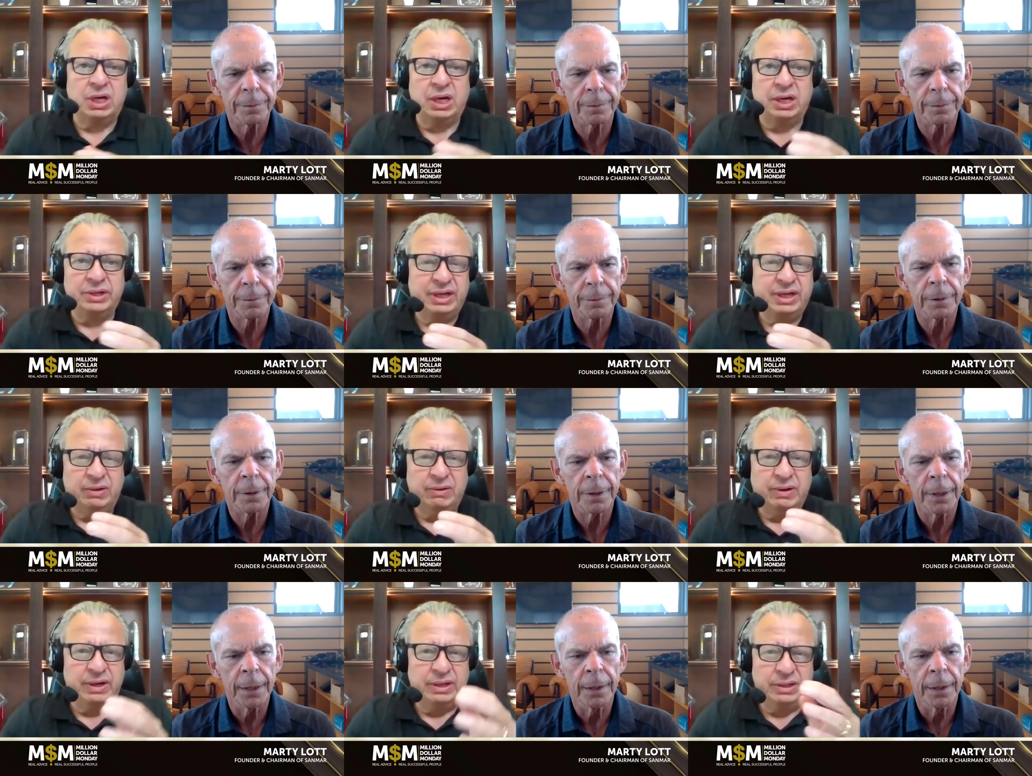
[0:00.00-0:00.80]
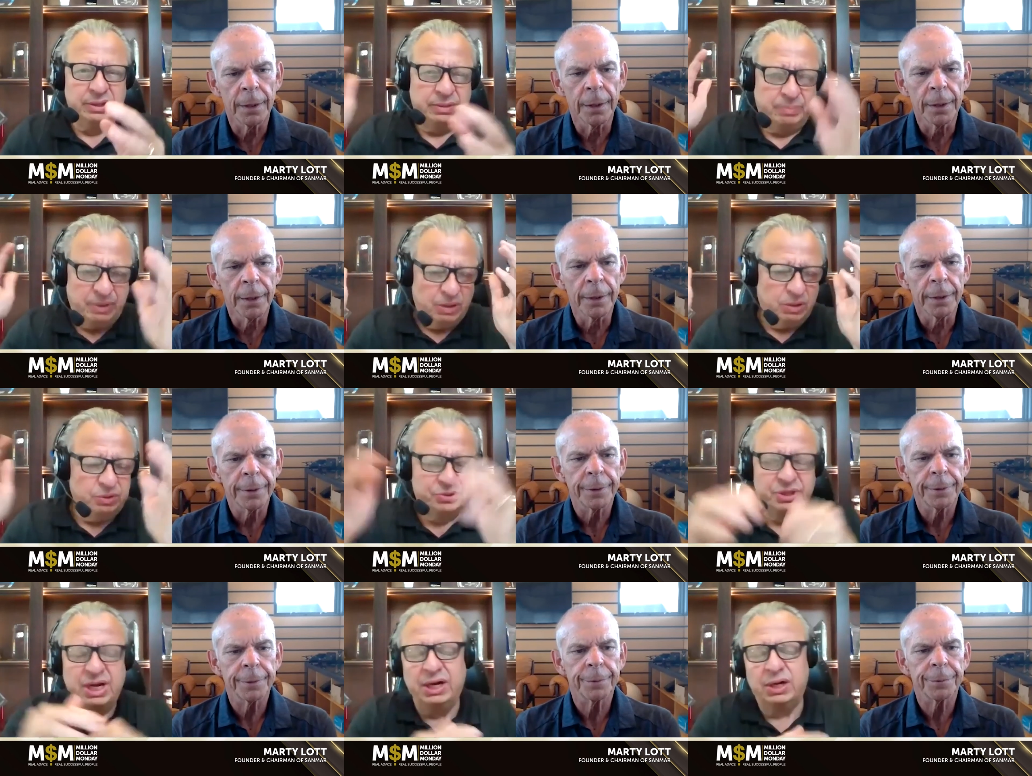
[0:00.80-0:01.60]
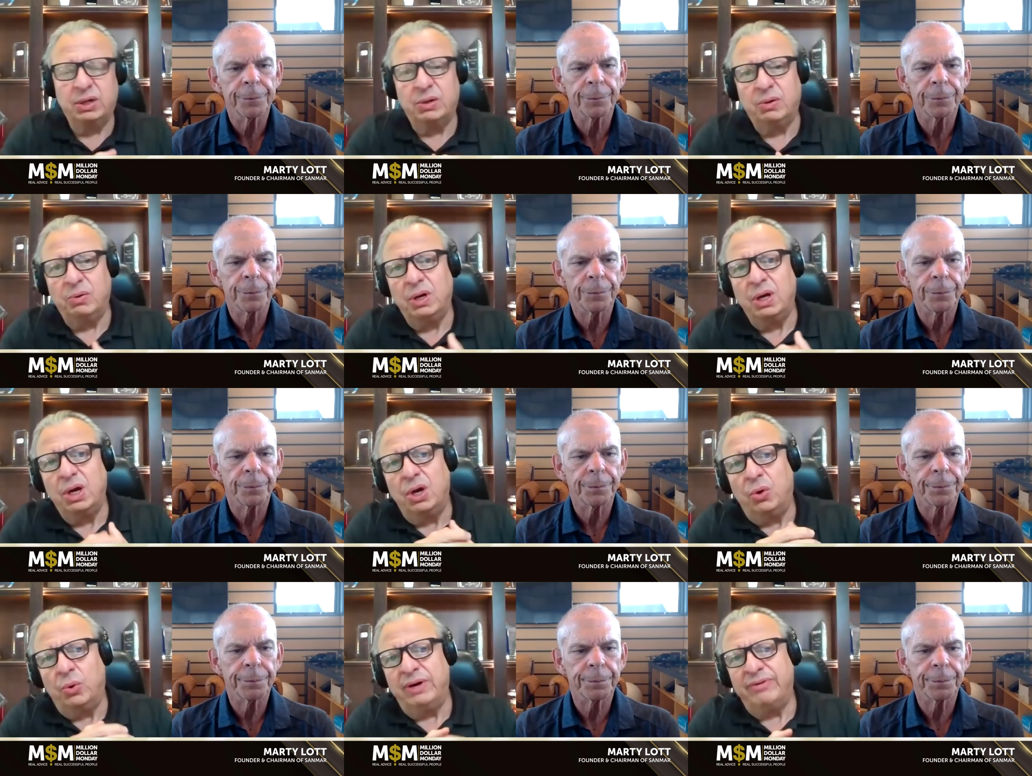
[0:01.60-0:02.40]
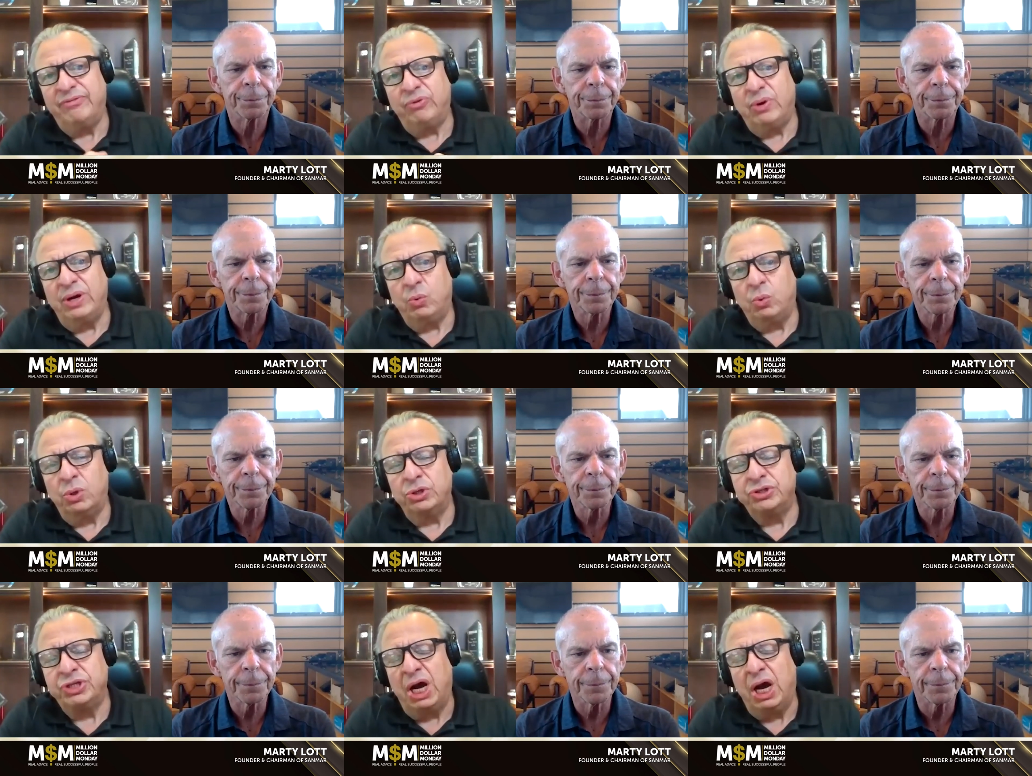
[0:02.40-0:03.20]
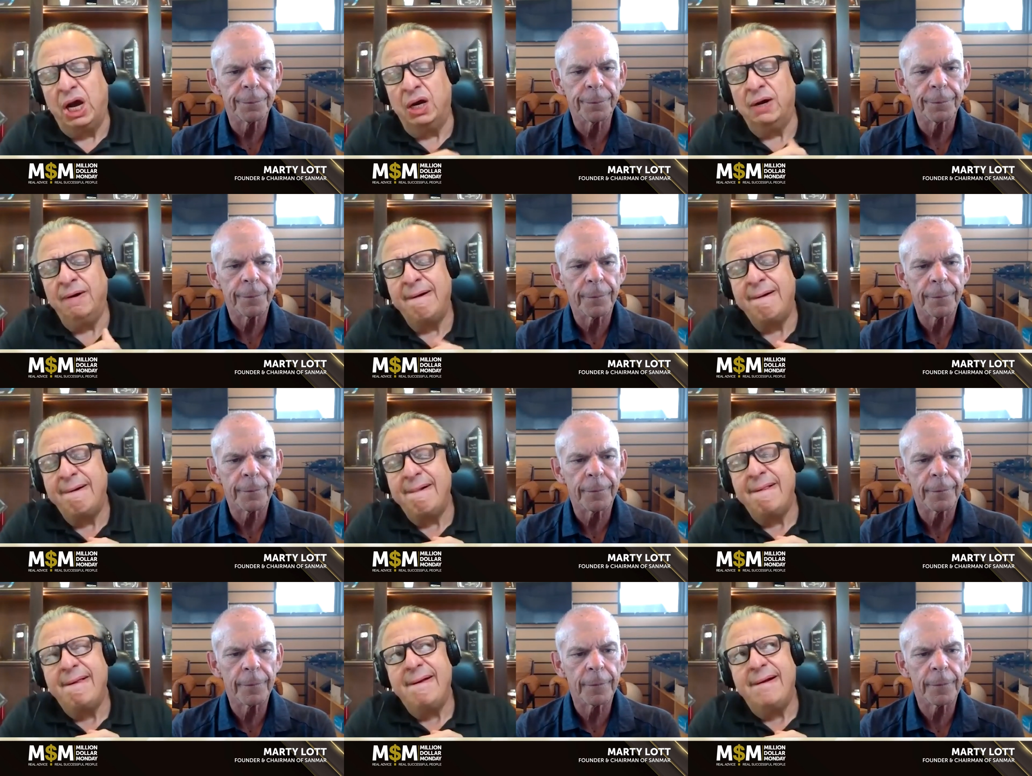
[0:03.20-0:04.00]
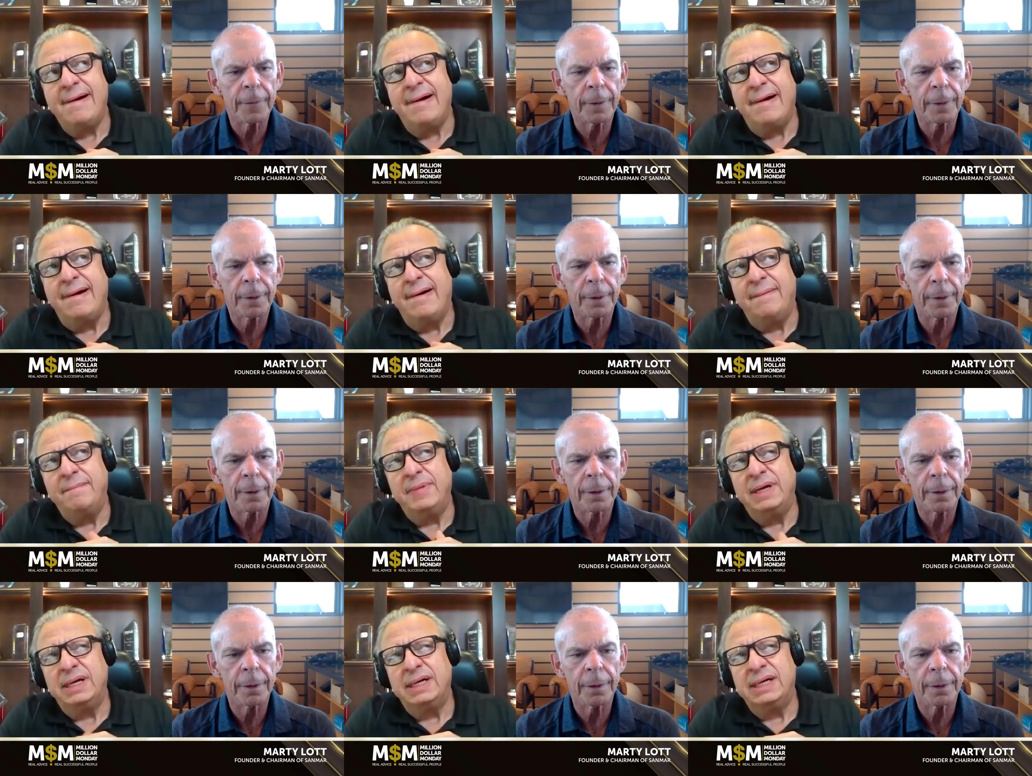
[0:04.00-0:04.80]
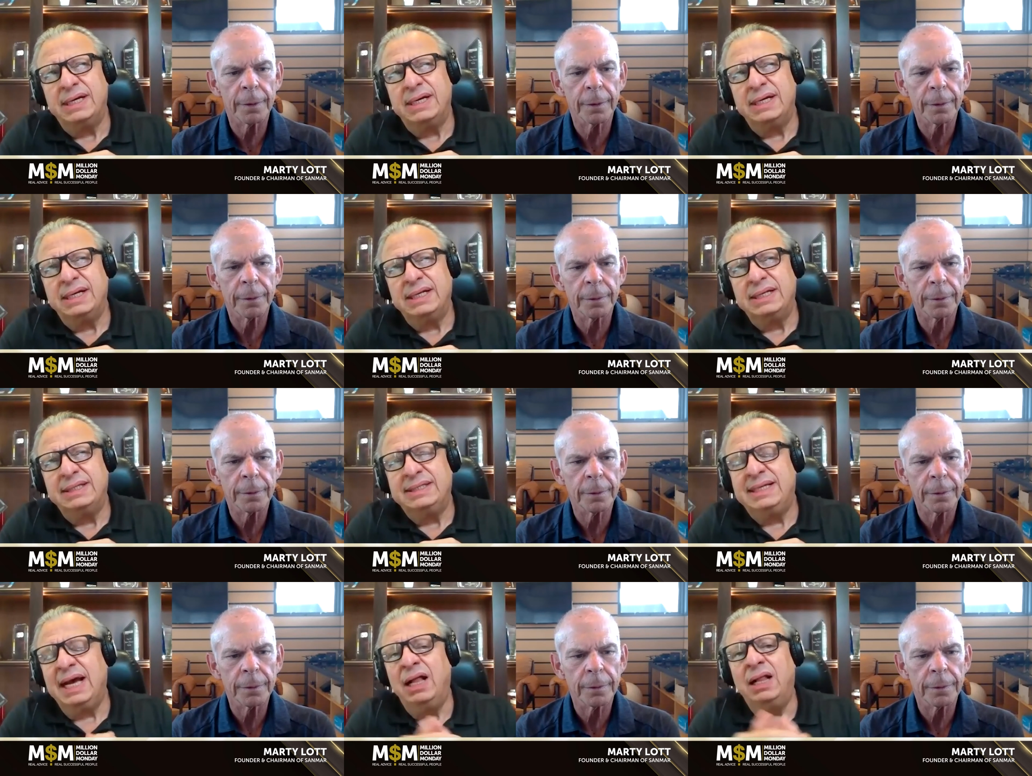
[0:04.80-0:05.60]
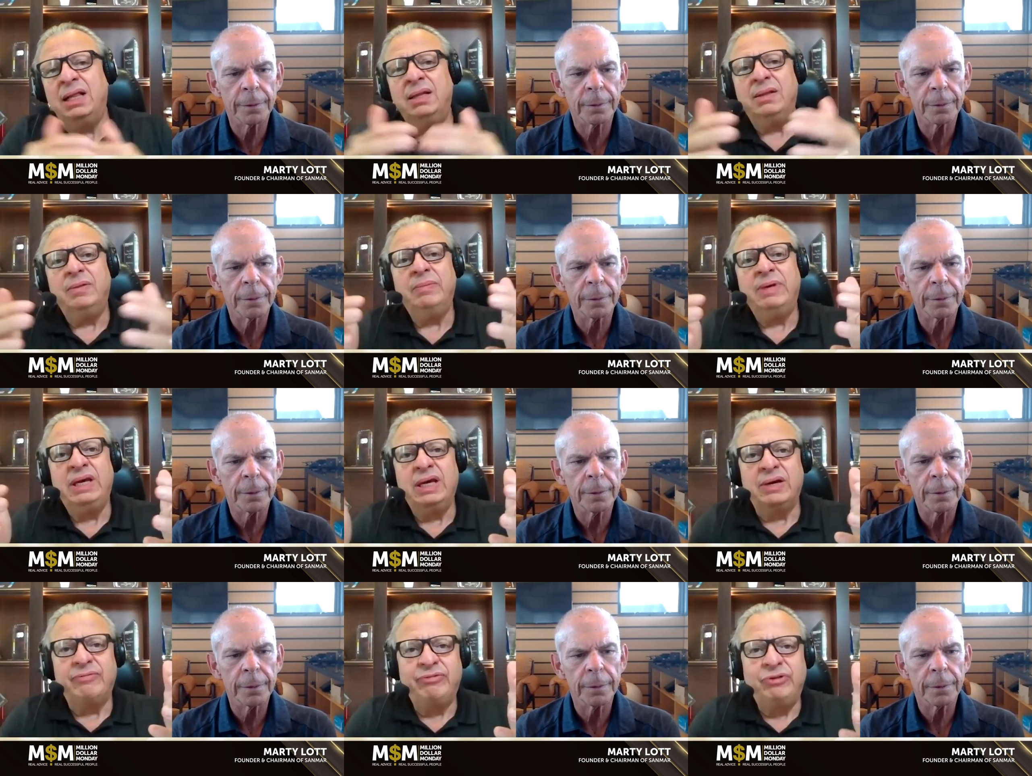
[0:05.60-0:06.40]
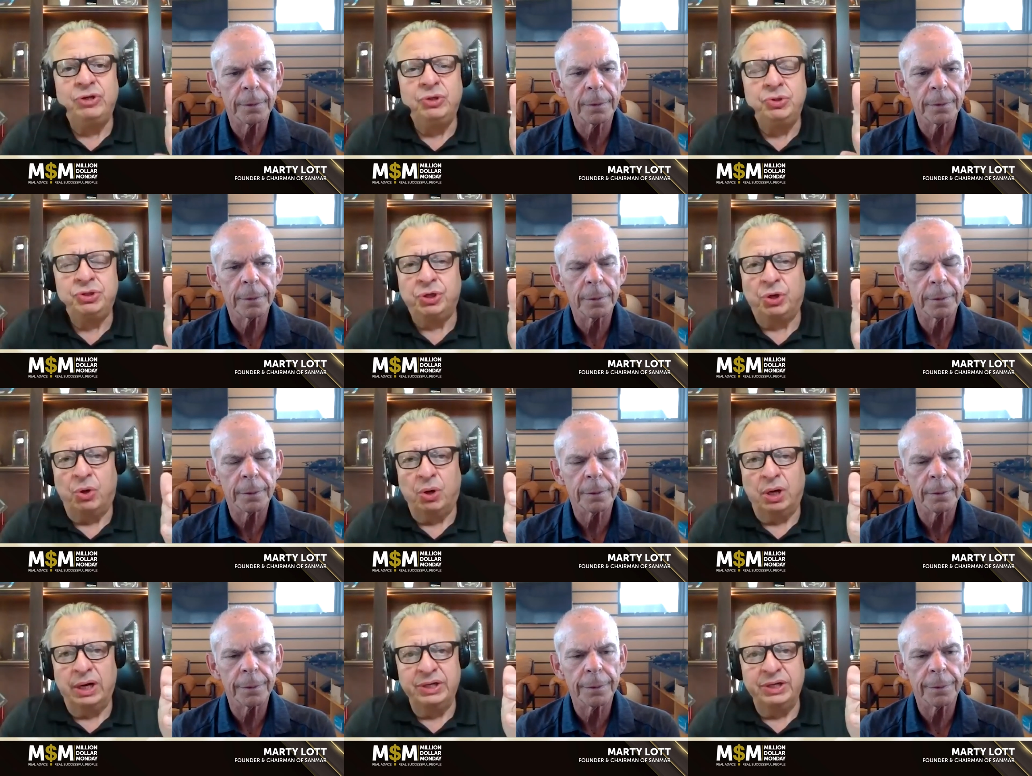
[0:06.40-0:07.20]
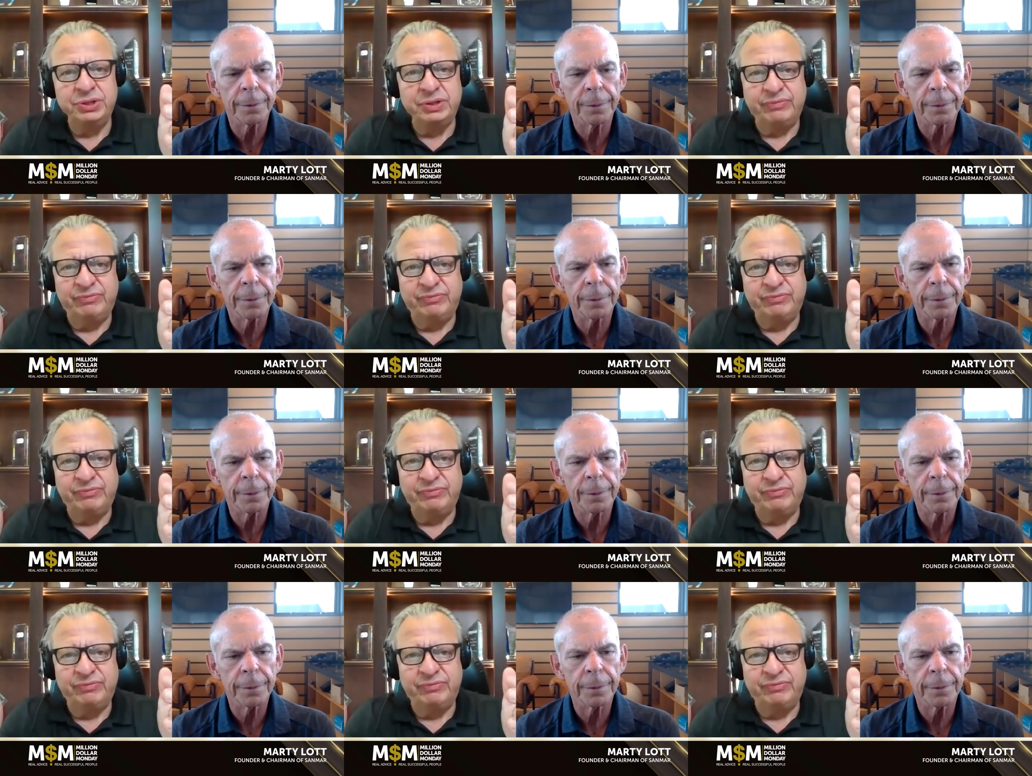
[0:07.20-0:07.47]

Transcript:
Speaker 1: uh, decorated apparel side, or whatever the right words are. Um, tell me a few stories,